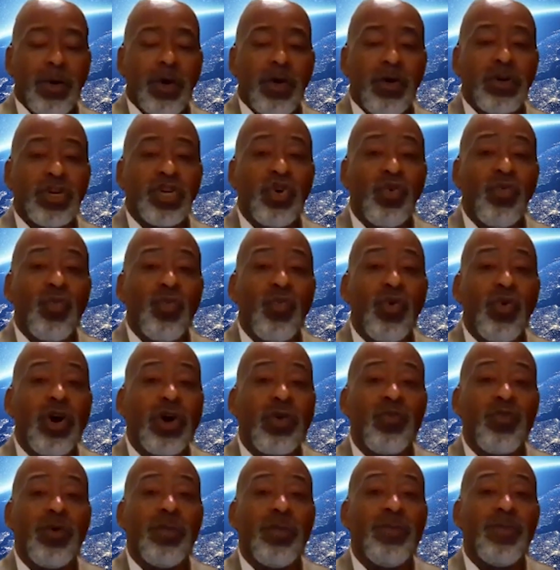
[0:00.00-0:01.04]
Because your
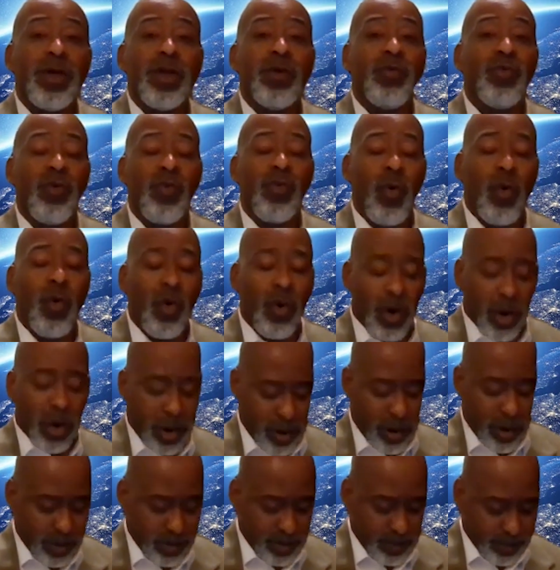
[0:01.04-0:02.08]
work will be
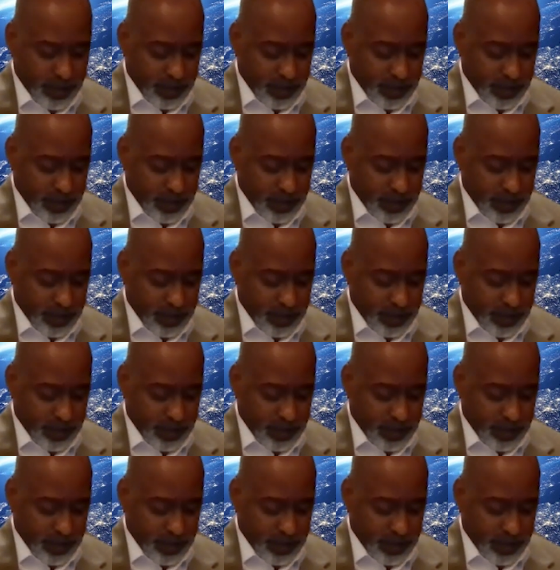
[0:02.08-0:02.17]
rewarded.